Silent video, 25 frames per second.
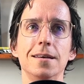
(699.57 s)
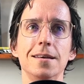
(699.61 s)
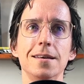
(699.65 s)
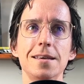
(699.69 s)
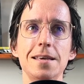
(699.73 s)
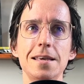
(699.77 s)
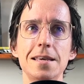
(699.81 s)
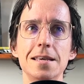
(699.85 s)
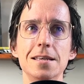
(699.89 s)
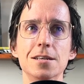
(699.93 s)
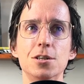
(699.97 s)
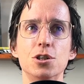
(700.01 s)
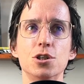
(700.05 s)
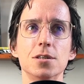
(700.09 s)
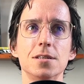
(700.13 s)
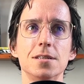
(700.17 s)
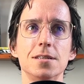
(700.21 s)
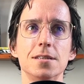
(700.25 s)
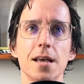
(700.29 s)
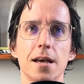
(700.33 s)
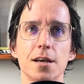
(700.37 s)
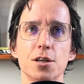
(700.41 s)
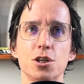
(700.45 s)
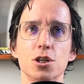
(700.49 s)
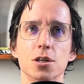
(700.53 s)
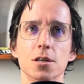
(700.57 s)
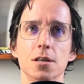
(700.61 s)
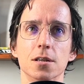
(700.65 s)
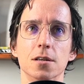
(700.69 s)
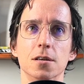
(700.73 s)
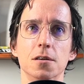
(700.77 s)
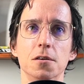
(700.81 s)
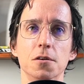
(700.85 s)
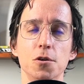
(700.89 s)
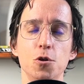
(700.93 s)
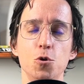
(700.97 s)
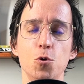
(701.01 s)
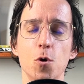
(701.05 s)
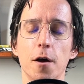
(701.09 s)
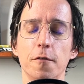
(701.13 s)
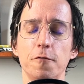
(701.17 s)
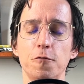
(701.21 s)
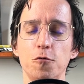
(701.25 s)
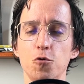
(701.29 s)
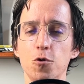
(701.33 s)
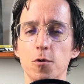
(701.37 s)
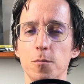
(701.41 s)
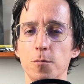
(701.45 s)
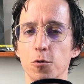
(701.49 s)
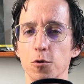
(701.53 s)
each session you have
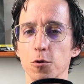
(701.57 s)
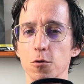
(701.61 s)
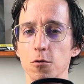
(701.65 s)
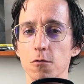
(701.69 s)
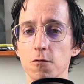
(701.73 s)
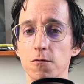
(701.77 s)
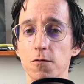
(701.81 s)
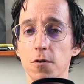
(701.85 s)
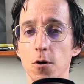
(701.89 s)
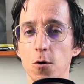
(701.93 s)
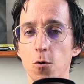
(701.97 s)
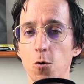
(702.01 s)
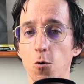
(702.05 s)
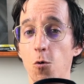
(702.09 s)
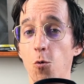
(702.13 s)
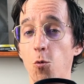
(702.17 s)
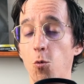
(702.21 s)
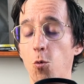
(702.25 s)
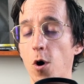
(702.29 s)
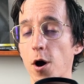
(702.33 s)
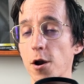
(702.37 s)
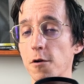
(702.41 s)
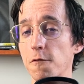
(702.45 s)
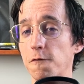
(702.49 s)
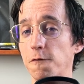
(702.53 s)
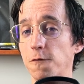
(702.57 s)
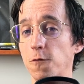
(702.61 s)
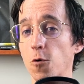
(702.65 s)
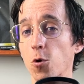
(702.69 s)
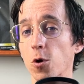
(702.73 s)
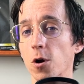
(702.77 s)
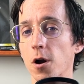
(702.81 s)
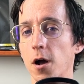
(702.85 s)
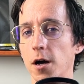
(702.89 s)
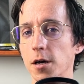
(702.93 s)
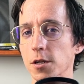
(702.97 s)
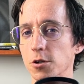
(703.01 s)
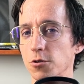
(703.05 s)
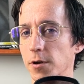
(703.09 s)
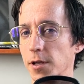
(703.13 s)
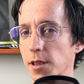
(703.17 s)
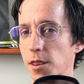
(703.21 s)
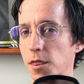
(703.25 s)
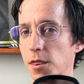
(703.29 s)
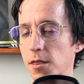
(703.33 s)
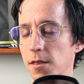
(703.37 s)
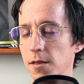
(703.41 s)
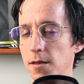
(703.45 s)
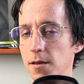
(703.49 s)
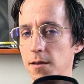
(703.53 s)
to improve
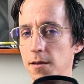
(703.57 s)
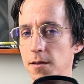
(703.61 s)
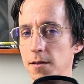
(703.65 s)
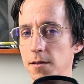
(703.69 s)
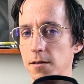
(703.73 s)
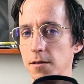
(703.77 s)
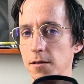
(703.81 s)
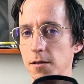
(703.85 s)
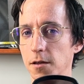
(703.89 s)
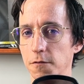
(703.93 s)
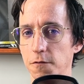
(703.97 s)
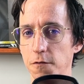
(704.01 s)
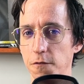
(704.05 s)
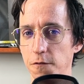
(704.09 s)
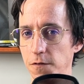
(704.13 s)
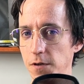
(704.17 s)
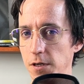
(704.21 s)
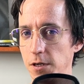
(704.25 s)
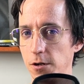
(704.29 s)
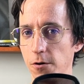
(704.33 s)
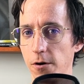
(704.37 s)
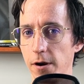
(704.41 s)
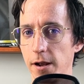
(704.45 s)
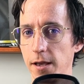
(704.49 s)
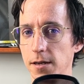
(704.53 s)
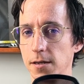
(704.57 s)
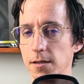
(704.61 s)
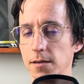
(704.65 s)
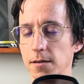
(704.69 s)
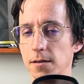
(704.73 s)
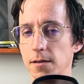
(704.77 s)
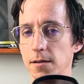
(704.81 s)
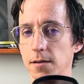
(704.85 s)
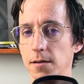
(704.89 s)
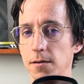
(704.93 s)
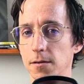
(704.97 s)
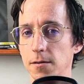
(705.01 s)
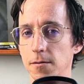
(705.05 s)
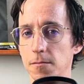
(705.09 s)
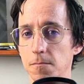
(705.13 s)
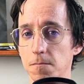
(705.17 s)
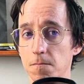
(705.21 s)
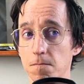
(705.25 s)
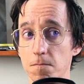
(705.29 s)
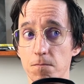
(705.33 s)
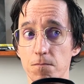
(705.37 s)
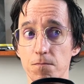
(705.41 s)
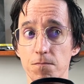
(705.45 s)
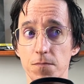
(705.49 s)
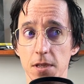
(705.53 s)
1/400th of a V grade.
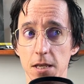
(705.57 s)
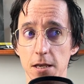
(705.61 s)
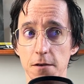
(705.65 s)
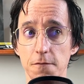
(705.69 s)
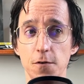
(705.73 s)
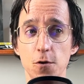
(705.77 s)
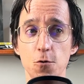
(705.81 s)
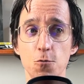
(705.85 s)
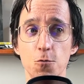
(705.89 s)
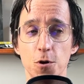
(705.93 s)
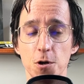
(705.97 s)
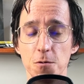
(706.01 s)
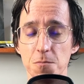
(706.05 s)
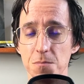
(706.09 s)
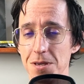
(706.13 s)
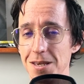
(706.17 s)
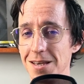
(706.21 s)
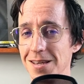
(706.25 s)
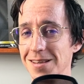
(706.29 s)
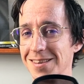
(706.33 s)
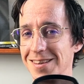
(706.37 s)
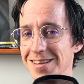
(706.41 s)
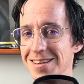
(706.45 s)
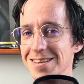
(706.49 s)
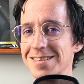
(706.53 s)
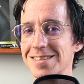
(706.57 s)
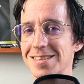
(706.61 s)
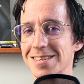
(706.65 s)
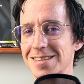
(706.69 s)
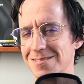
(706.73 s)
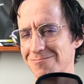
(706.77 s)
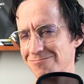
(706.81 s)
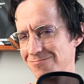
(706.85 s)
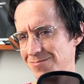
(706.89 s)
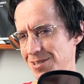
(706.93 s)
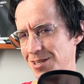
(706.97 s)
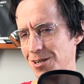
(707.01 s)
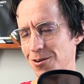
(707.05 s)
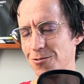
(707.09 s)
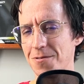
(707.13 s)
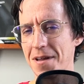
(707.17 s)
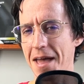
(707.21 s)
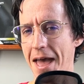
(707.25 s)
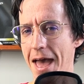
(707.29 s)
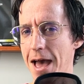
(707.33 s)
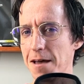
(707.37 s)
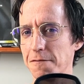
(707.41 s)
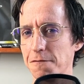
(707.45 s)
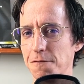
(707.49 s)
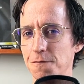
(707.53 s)
If you want to meet this,
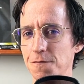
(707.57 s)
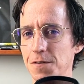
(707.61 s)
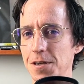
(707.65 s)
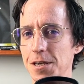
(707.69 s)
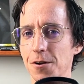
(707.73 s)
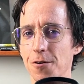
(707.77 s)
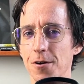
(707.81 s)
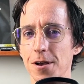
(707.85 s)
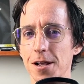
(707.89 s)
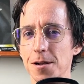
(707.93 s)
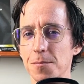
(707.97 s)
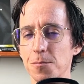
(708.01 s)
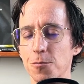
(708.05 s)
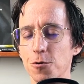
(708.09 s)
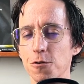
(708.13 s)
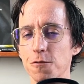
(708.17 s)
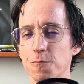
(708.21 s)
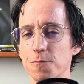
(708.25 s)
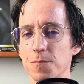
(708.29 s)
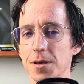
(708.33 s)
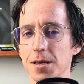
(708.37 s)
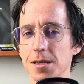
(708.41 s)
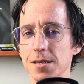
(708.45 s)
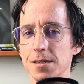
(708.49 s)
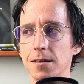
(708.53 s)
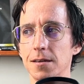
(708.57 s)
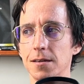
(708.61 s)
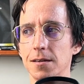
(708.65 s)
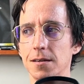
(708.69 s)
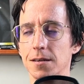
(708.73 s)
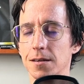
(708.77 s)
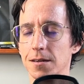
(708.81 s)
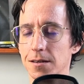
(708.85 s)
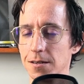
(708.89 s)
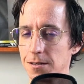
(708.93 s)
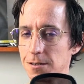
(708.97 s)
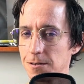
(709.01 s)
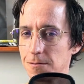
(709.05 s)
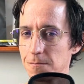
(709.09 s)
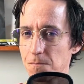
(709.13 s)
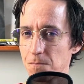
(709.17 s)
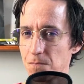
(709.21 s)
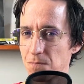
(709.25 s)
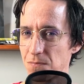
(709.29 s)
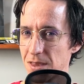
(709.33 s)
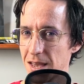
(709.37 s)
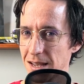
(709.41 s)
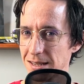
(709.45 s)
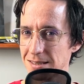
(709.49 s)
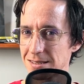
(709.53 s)
half a V grade improvement.
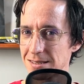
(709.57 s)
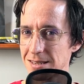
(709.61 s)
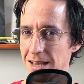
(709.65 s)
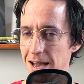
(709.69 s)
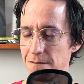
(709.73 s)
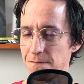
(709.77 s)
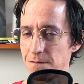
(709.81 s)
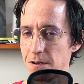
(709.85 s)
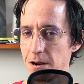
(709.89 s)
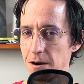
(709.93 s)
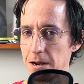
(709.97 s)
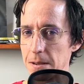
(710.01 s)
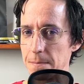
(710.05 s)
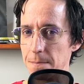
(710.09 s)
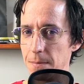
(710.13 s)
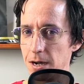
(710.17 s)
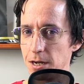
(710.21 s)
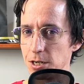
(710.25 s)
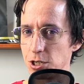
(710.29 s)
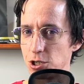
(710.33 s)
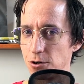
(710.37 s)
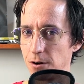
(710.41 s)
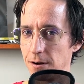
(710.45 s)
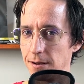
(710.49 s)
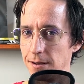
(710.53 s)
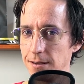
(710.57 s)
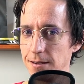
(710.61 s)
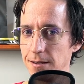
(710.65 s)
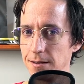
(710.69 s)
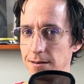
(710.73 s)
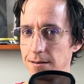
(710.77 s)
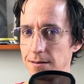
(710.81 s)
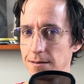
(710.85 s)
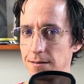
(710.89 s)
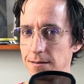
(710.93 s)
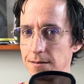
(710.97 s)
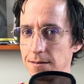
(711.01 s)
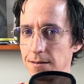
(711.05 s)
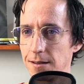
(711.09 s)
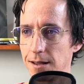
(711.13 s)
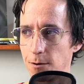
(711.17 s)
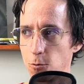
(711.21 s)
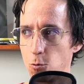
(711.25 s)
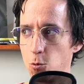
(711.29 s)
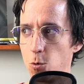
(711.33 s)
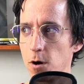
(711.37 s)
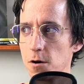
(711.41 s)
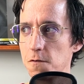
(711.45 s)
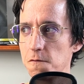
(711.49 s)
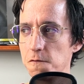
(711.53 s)
That's not very much, right? Like
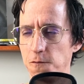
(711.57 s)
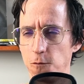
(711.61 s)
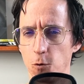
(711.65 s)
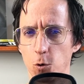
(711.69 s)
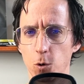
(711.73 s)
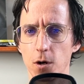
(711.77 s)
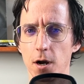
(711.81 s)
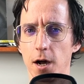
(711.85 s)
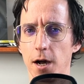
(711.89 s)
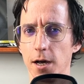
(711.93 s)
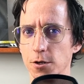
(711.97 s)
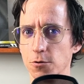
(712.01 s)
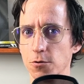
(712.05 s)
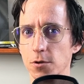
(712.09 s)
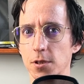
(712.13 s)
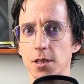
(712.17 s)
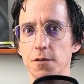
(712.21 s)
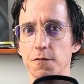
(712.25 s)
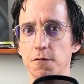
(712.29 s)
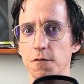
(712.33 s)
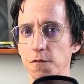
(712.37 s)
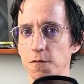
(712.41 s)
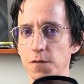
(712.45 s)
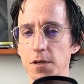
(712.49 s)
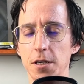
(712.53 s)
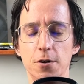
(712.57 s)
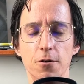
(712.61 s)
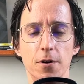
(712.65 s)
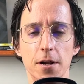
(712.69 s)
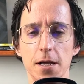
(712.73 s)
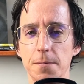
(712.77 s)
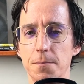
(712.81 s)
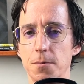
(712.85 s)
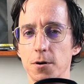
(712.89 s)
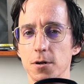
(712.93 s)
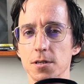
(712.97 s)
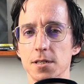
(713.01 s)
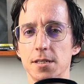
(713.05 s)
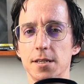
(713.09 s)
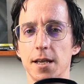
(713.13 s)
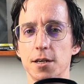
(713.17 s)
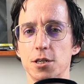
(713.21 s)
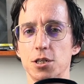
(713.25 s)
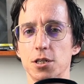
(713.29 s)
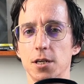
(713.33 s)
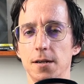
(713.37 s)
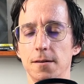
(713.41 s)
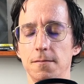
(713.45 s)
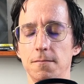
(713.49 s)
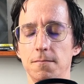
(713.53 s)
1/400th of a V grade per
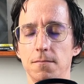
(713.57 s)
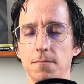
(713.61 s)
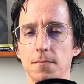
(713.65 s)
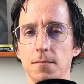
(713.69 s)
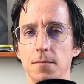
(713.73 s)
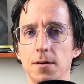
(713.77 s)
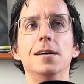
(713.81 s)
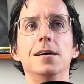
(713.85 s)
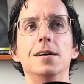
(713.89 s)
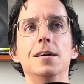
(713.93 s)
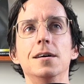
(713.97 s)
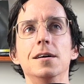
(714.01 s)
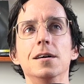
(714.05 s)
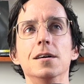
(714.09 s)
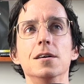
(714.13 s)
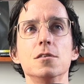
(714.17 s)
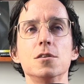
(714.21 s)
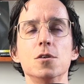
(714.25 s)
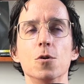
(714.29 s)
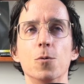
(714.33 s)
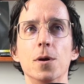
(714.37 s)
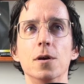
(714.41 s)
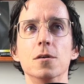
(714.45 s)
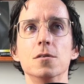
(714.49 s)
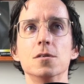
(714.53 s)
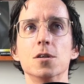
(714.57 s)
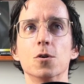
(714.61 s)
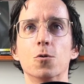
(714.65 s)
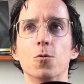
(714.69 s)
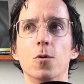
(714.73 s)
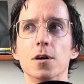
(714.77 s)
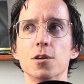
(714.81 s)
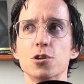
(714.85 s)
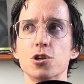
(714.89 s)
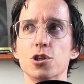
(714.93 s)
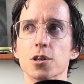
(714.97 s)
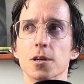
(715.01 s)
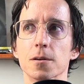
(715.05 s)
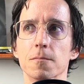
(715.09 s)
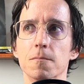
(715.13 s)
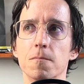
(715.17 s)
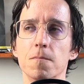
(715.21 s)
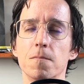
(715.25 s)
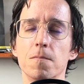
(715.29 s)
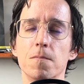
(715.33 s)
session. So here's the question.